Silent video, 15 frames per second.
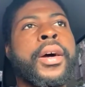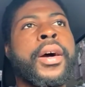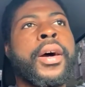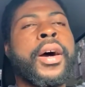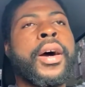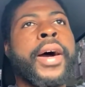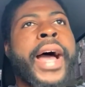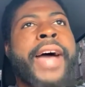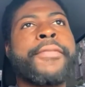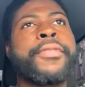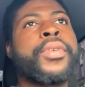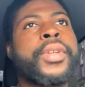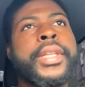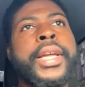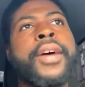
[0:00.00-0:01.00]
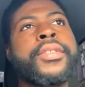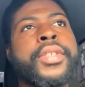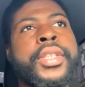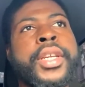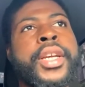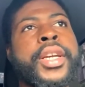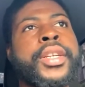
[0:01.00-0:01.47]
uh, after a
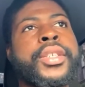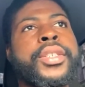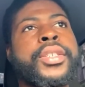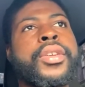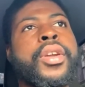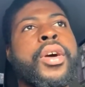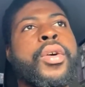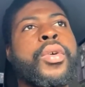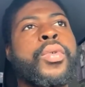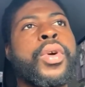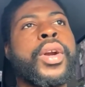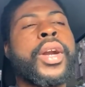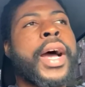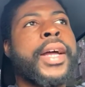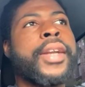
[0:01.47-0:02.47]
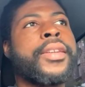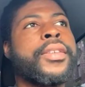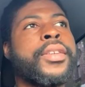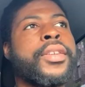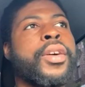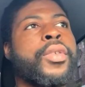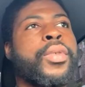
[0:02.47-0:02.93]
thousand years, you know, we're not,
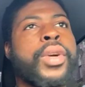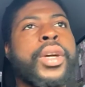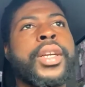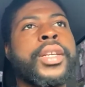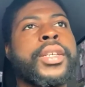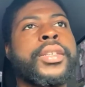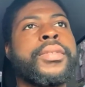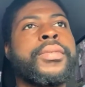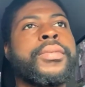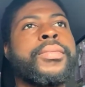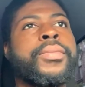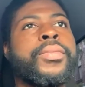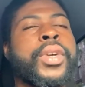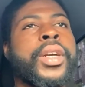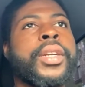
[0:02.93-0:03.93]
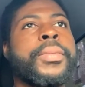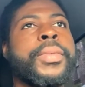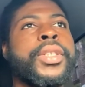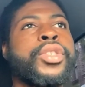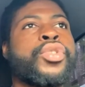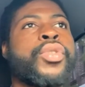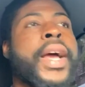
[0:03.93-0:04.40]
you know, we're going to we're going to
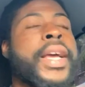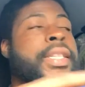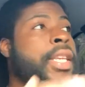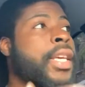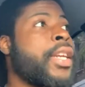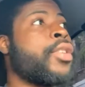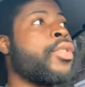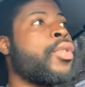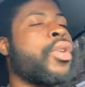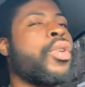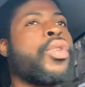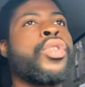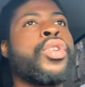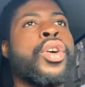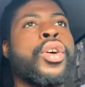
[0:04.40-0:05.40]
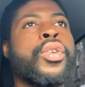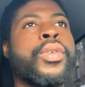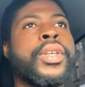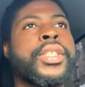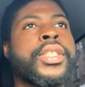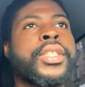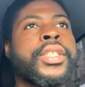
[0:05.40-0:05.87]
be translated or, you know,
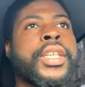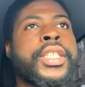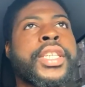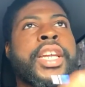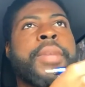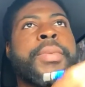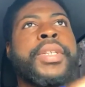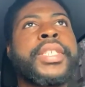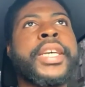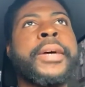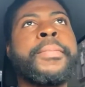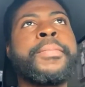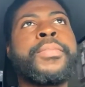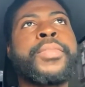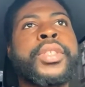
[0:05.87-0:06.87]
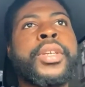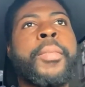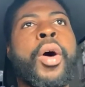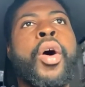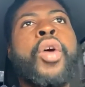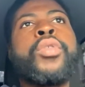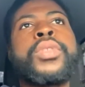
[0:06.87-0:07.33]
it's there's going to be some some
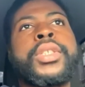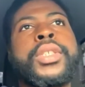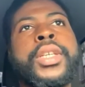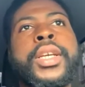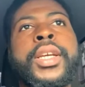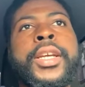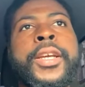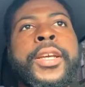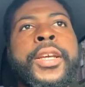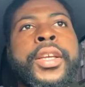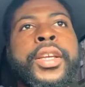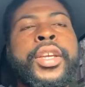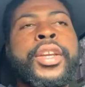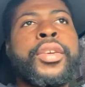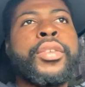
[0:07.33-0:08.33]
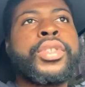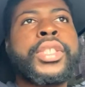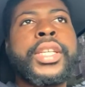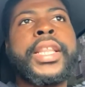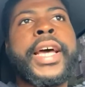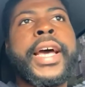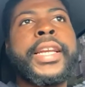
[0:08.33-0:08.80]
halt, you know,
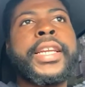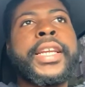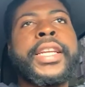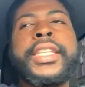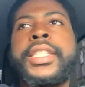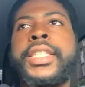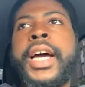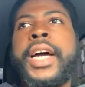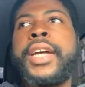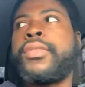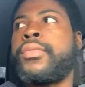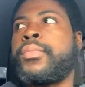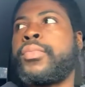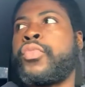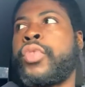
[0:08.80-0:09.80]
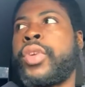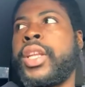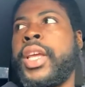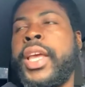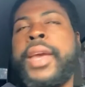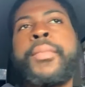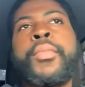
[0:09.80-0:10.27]
to that, then it's not
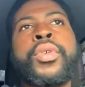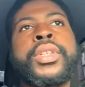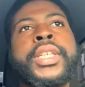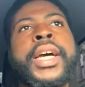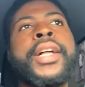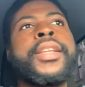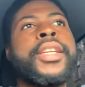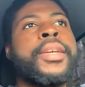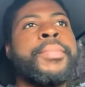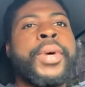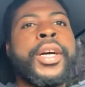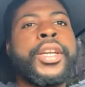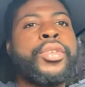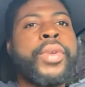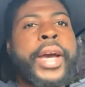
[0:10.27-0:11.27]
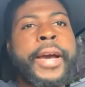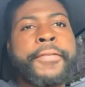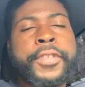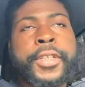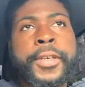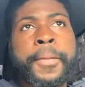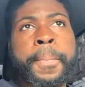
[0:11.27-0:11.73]
really immortality. But you have
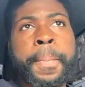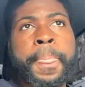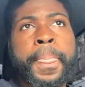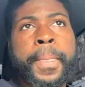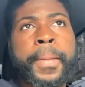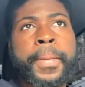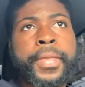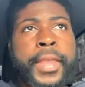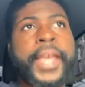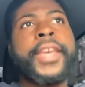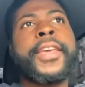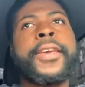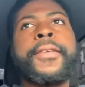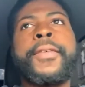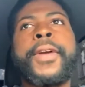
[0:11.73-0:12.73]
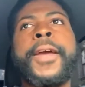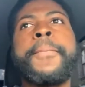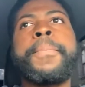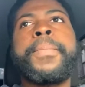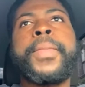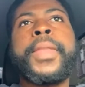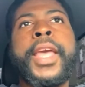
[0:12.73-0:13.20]
to think, right?
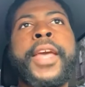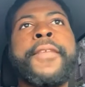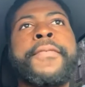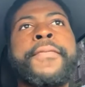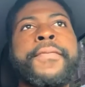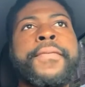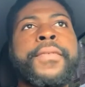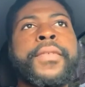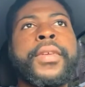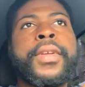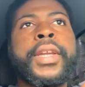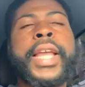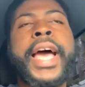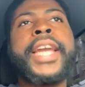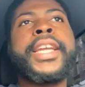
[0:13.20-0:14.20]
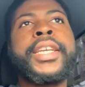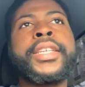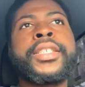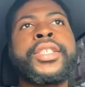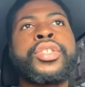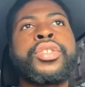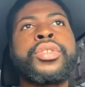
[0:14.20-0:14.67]
If that
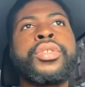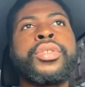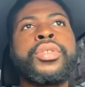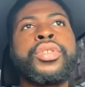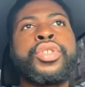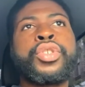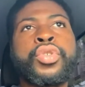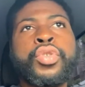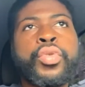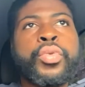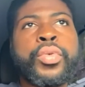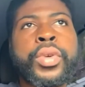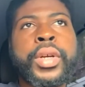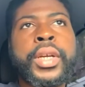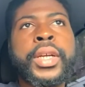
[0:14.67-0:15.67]
is true,